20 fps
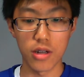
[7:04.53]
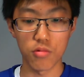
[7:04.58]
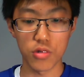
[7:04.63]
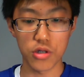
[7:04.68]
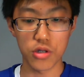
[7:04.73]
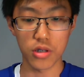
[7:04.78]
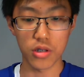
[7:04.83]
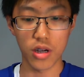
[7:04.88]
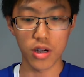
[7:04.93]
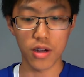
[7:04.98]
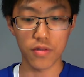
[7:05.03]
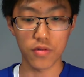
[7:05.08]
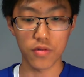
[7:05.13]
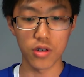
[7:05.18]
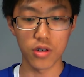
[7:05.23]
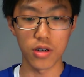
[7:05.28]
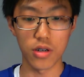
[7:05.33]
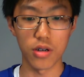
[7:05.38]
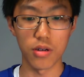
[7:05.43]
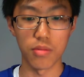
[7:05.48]
we still have
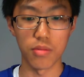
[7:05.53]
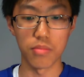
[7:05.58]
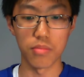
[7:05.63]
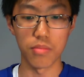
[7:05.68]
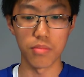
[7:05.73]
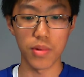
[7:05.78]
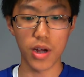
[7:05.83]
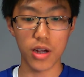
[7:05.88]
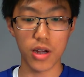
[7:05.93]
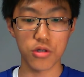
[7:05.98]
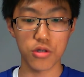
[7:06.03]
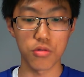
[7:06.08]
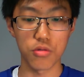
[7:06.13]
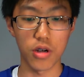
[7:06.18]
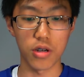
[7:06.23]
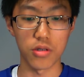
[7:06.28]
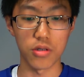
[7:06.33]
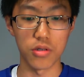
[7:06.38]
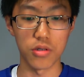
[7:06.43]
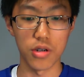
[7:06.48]
the
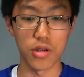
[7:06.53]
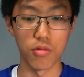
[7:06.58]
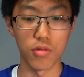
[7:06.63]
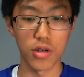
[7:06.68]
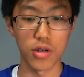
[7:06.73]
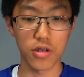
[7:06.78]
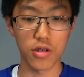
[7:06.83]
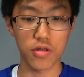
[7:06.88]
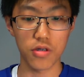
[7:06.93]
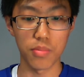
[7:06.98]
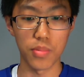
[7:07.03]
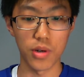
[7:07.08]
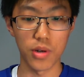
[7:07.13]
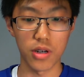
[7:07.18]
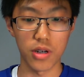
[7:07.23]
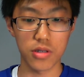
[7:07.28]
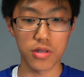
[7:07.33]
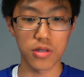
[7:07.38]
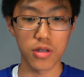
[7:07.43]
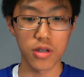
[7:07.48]
Bastiodon to deal with,
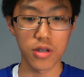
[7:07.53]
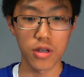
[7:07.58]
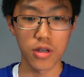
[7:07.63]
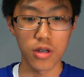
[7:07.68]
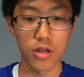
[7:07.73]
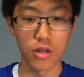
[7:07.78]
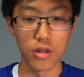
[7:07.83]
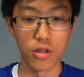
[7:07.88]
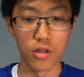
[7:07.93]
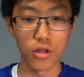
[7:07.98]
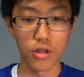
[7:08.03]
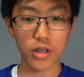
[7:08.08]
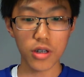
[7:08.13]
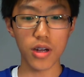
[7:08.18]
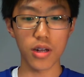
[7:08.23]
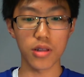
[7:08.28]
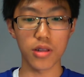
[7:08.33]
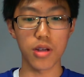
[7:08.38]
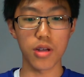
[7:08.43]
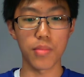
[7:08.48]
but look
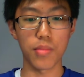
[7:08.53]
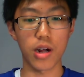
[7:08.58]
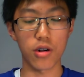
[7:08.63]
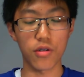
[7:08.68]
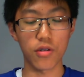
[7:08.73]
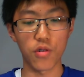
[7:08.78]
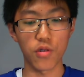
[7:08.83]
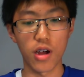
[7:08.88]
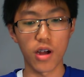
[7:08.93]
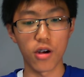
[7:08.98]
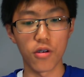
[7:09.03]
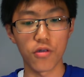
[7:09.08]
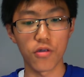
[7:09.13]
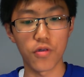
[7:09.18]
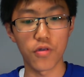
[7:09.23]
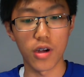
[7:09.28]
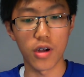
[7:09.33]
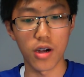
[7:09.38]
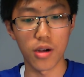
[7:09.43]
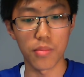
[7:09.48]
at the amount of
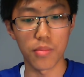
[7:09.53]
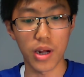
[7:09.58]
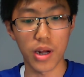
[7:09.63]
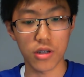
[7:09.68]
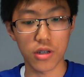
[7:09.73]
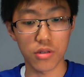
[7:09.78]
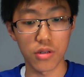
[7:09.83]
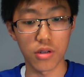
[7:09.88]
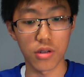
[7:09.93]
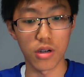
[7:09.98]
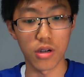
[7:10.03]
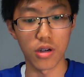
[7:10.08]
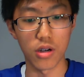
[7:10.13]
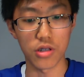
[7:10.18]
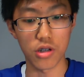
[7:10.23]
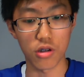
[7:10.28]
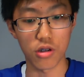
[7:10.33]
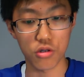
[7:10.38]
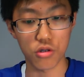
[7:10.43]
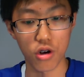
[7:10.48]
health
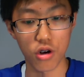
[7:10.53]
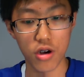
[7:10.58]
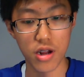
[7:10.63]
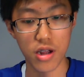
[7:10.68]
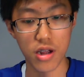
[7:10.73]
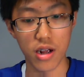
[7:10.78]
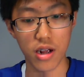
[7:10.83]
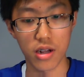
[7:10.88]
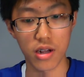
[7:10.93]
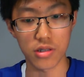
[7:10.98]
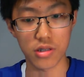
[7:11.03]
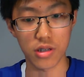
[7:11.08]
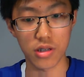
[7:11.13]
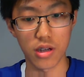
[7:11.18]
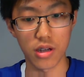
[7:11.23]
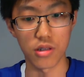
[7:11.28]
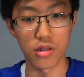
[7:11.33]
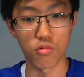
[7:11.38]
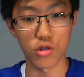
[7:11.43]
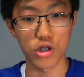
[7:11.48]
the Altaria has,
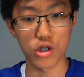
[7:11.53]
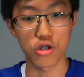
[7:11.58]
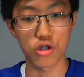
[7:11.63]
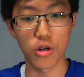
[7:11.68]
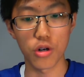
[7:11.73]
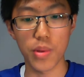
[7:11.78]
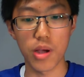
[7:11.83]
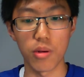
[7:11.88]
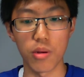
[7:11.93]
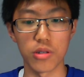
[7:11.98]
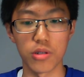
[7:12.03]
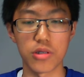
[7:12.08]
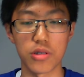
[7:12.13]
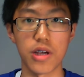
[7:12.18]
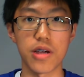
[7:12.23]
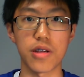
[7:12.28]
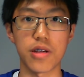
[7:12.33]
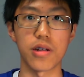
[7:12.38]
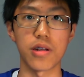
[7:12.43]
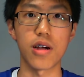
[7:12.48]
and we should be able to
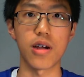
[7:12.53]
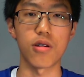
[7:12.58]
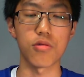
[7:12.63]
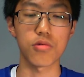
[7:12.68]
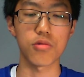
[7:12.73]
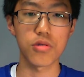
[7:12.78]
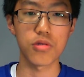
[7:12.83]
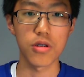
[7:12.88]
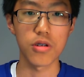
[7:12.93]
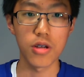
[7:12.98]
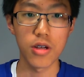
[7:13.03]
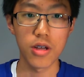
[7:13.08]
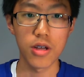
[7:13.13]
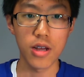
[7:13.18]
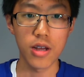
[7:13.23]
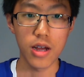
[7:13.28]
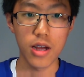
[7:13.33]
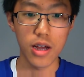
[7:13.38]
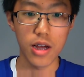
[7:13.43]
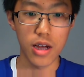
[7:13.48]
take it out.
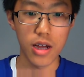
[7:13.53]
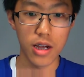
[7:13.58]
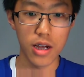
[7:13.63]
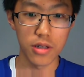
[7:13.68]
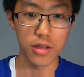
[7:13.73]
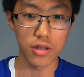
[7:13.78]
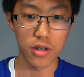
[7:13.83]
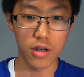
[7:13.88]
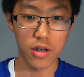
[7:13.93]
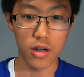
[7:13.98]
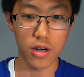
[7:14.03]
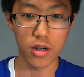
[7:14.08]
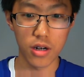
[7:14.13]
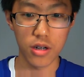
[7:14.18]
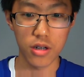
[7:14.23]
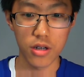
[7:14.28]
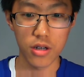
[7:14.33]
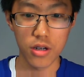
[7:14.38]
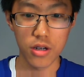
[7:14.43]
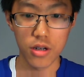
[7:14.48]
And
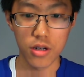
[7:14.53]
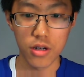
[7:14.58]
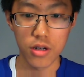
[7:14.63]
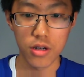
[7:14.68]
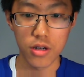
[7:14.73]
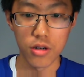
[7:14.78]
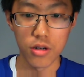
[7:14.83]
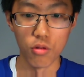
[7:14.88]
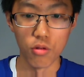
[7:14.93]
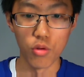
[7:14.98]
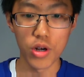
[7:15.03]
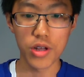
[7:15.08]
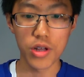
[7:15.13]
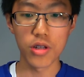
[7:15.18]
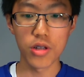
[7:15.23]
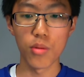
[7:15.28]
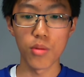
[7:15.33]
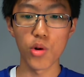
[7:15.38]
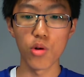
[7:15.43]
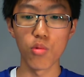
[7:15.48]
win
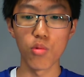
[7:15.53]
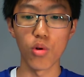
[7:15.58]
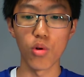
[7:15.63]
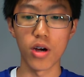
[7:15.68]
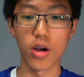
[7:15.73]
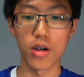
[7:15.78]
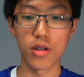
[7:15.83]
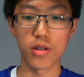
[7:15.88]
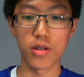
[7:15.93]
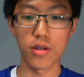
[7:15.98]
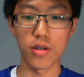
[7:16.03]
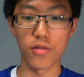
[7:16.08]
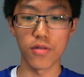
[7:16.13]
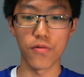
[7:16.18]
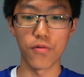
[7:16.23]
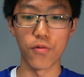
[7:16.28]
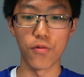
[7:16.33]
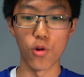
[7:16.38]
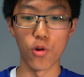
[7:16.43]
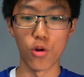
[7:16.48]
number 1
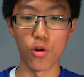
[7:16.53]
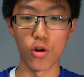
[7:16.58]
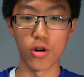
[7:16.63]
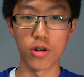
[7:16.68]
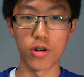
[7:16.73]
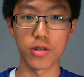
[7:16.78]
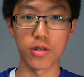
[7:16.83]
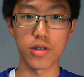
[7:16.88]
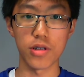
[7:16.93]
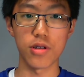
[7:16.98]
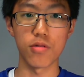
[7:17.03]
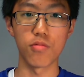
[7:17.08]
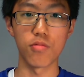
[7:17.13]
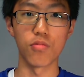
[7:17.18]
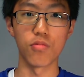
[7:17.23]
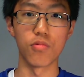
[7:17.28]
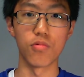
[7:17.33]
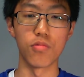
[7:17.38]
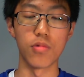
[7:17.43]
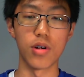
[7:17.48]
for the
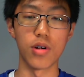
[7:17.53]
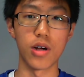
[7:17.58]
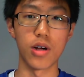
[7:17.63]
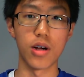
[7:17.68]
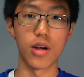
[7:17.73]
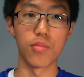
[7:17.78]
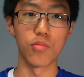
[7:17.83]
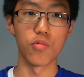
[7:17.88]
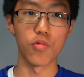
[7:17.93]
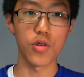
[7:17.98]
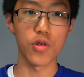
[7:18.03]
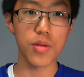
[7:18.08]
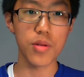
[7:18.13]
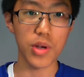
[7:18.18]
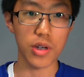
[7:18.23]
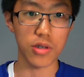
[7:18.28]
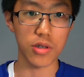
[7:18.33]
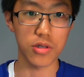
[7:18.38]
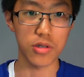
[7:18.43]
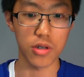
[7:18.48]

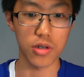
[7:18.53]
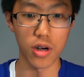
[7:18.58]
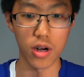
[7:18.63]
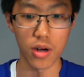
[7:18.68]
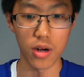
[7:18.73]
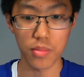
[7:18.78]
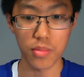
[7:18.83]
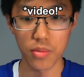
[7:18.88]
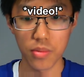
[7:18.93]
Remix Cup.